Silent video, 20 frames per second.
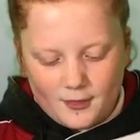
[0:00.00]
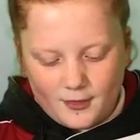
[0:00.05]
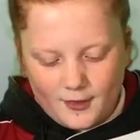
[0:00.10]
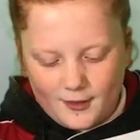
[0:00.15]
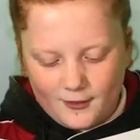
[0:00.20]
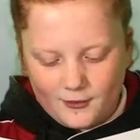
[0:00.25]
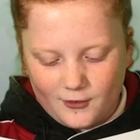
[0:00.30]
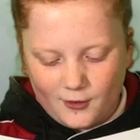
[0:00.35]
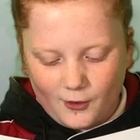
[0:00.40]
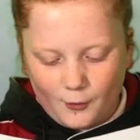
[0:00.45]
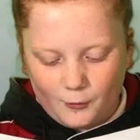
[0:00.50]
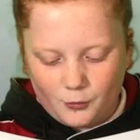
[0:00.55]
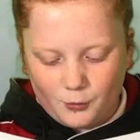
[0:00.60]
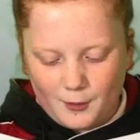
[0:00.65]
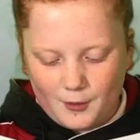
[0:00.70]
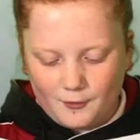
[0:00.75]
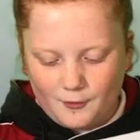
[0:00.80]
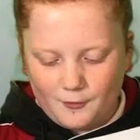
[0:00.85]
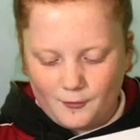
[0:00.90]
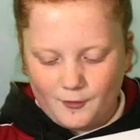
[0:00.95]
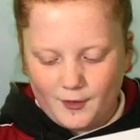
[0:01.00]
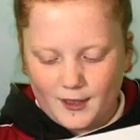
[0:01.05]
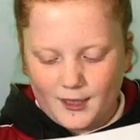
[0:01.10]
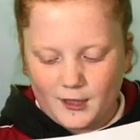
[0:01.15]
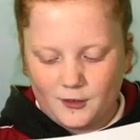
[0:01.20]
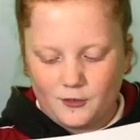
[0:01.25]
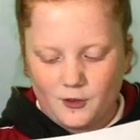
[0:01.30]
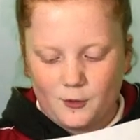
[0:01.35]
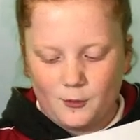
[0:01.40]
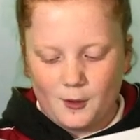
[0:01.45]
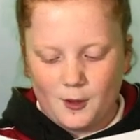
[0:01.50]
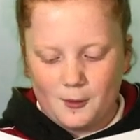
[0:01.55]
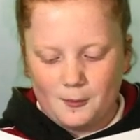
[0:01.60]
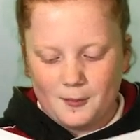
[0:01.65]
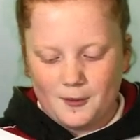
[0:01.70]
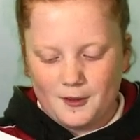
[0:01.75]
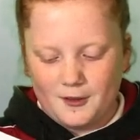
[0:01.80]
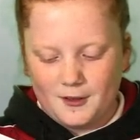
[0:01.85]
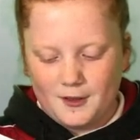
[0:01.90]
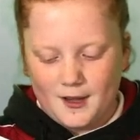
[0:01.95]
This stops me from feeling too
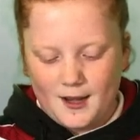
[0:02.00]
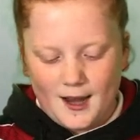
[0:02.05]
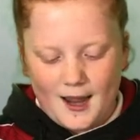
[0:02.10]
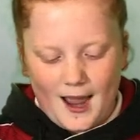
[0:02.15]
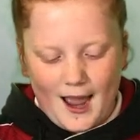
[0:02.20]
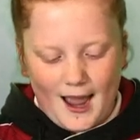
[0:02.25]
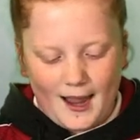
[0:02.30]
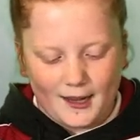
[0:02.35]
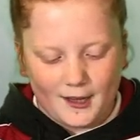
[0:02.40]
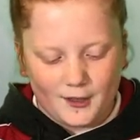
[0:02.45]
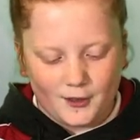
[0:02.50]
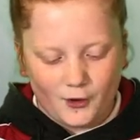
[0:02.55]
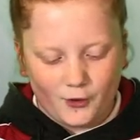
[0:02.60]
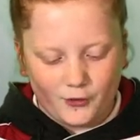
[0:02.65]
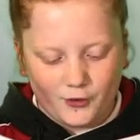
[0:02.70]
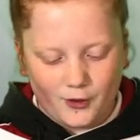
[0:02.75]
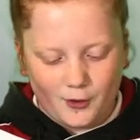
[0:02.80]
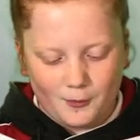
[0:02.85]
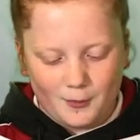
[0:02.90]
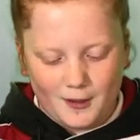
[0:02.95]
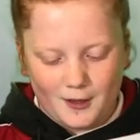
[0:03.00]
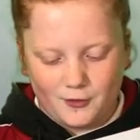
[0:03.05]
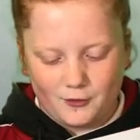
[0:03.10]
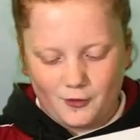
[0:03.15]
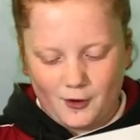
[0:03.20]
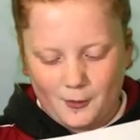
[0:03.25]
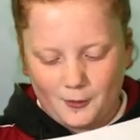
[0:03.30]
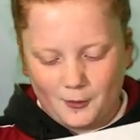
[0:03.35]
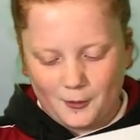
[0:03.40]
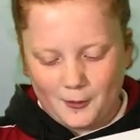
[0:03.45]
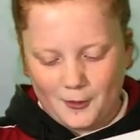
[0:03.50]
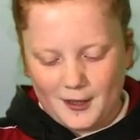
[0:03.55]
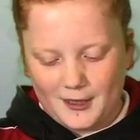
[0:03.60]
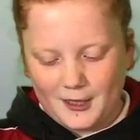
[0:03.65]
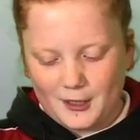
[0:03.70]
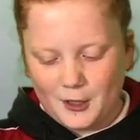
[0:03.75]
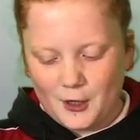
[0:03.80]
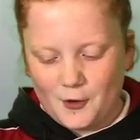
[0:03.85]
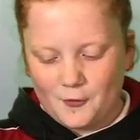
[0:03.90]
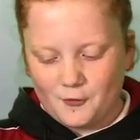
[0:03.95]
open. I can also be a drama queen
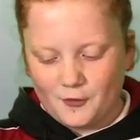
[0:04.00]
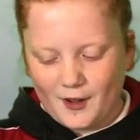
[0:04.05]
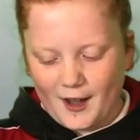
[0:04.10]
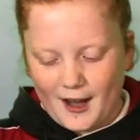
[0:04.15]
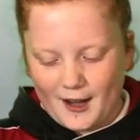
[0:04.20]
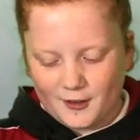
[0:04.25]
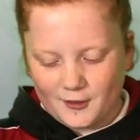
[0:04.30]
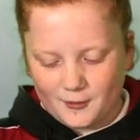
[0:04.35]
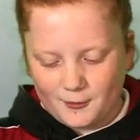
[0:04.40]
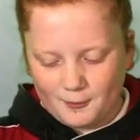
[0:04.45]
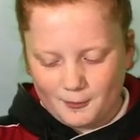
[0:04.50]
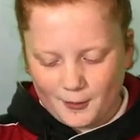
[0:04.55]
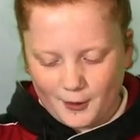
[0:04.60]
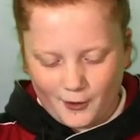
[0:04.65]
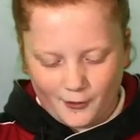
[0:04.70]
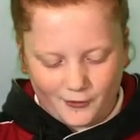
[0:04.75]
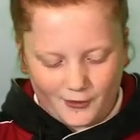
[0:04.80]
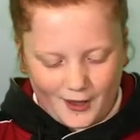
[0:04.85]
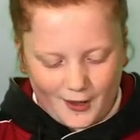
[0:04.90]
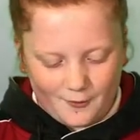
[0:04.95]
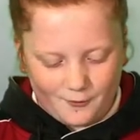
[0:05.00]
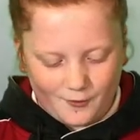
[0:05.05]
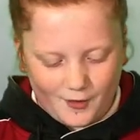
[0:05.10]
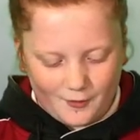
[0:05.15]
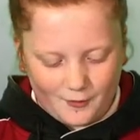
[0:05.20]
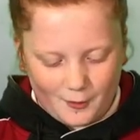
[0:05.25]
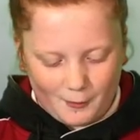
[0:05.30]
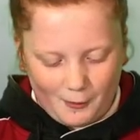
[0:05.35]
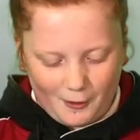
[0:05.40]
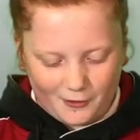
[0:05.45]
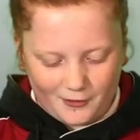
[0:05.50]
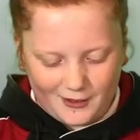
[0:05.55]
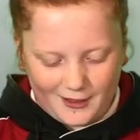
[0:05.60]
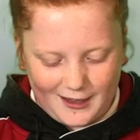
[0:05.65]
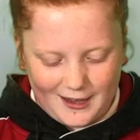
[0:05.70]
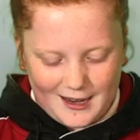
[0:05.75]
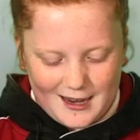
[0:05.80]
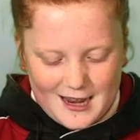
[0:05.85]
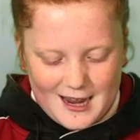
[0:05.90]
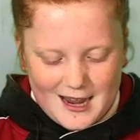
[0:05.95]
and overreact because I am very bossy.
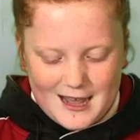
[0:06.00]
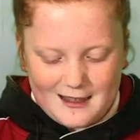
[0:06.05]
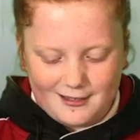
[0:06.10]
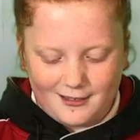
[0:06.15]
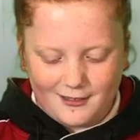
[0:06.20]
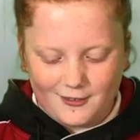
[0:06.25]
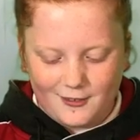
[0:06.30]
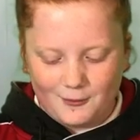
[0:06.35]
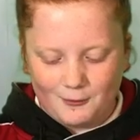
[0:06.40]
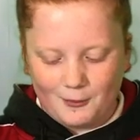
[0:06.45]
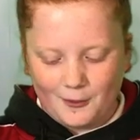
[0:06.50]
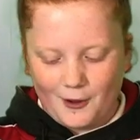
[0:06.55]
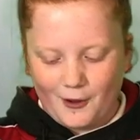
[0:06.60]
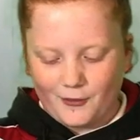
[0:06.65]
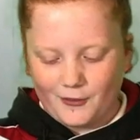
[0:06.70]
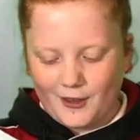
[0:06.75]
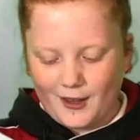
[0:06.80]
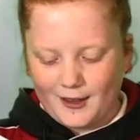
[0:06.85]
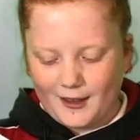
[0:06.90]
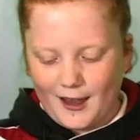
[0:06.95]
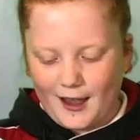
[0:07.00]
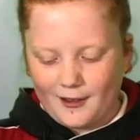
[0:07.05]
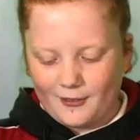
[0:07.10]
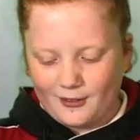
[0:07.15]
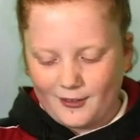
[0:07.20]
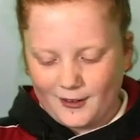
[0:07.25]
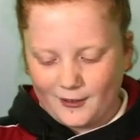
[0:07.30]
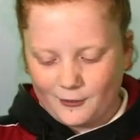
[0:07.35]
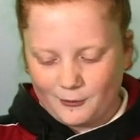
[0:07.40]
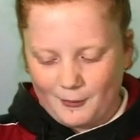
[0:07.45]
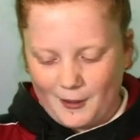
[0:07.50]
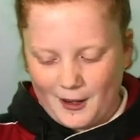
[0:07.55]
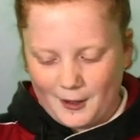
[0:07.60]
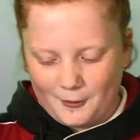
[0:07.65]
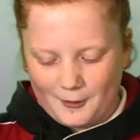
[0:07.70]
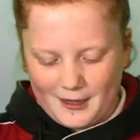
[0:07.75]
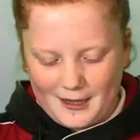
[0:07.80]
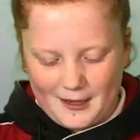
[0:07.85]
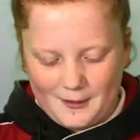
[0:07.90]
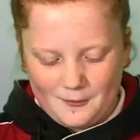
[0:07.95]
This is because I like things my
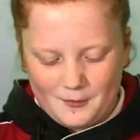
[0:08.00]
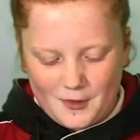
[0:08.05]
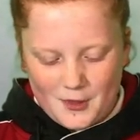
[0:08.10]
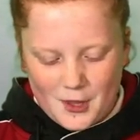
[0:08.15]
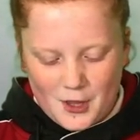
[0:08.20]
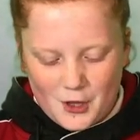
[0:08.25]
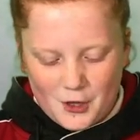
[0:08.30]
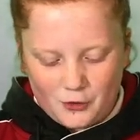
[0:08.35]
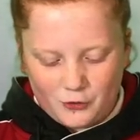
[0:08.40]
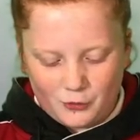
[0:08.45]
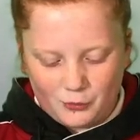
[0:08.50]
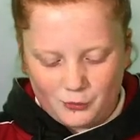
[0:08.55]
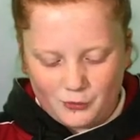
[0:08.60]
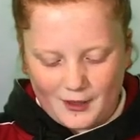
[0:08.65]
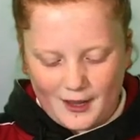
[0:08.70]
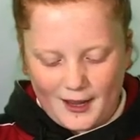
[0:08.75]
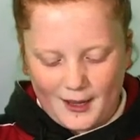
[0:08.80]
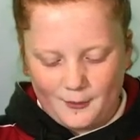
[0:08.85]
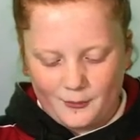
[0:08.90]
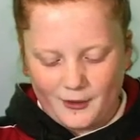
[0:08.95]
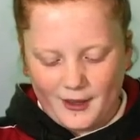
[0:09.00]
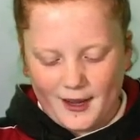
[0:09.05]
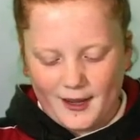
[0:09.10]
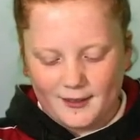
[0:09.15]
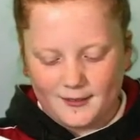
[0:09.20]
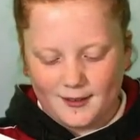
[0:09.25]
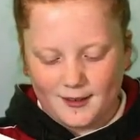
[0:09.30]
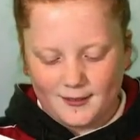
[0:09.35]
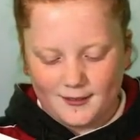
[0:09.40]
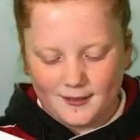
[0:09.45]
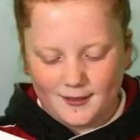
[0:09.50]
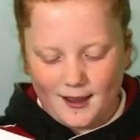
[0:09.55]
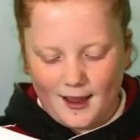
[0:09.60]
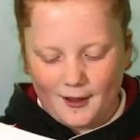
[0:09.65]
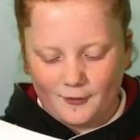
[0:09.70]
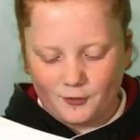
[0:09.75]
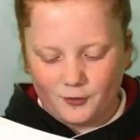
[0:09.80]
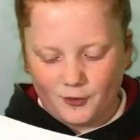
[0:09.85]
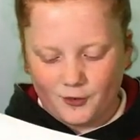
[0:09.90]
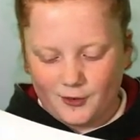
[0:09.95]
way. Sometimes I tend to
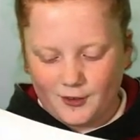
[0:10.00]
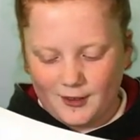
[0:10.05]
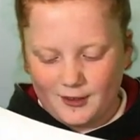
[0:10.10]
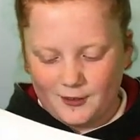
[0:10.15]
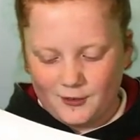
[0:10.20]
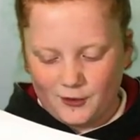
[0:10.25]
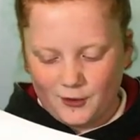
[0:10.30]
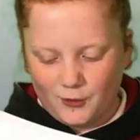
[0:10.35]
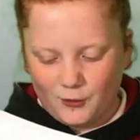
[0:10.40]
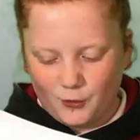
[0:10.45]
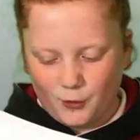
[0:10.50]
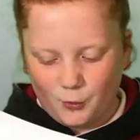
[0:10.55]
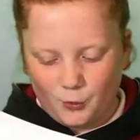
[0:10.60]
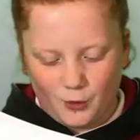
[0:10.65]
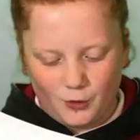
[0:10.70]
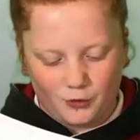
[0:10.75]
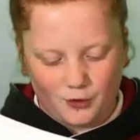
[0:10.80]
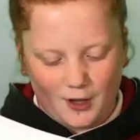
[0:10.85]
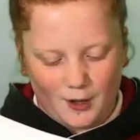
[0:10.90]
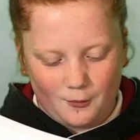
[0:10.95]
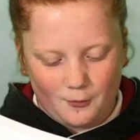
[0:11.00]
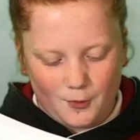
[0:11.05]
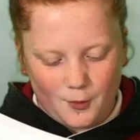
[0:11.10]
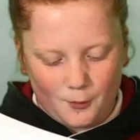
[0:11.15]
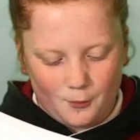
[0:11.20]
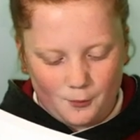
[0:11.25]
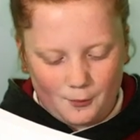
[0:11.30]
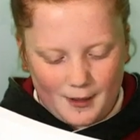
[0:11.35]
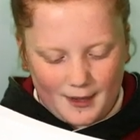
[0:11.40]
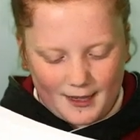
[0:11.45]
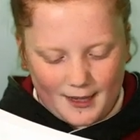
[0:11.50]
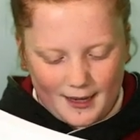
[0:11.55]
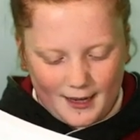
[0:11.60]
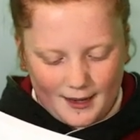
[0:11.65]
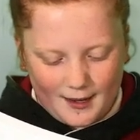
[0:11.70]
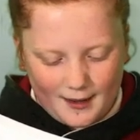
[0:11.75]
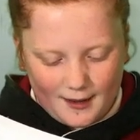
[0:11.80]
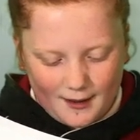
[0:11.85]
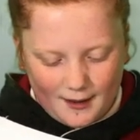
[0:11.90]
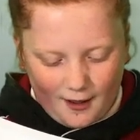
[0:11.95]
have trust issues, which can make
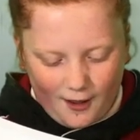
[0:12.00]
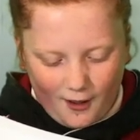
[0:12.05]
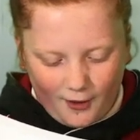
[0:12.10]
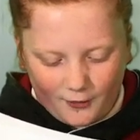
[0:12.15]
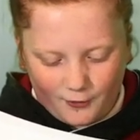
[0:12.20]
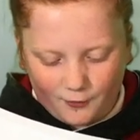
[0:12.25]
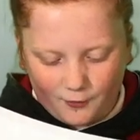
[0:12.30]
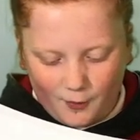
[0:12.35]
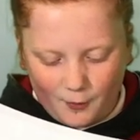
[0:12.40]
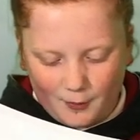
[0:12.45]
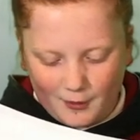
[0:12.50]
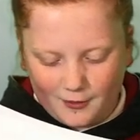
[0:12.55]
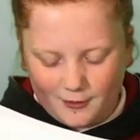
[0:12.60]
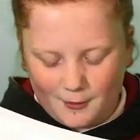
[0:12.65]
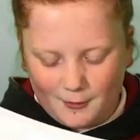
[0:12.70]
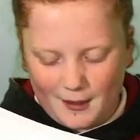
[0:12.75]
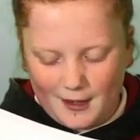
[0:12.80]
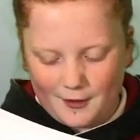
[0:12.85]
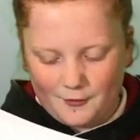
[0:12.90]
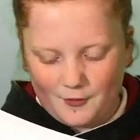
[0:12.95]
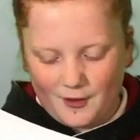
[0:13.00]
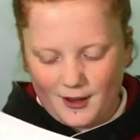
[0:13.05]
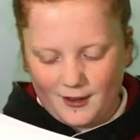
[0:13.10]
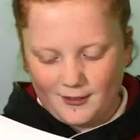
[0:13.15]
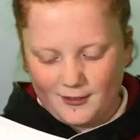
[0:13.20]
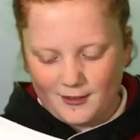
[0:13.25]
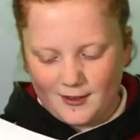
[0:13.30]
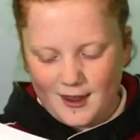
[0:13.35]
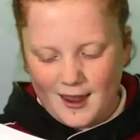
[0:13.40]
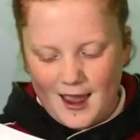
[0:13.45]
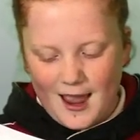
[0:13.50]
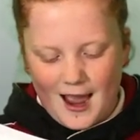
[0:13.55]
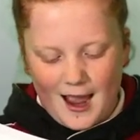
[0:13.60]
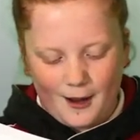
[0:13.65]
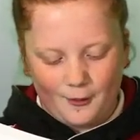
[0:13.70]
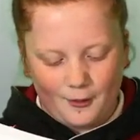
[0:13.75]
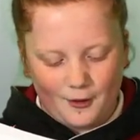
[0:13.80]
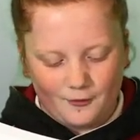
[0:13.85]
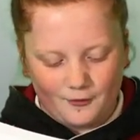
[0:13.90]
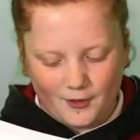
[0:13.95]
it hard for me to make friends.
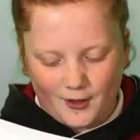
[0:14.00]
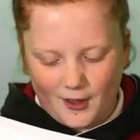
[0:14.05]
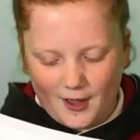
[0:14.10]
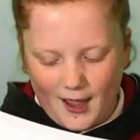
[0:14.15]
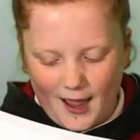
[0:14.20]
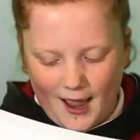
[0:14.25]
However,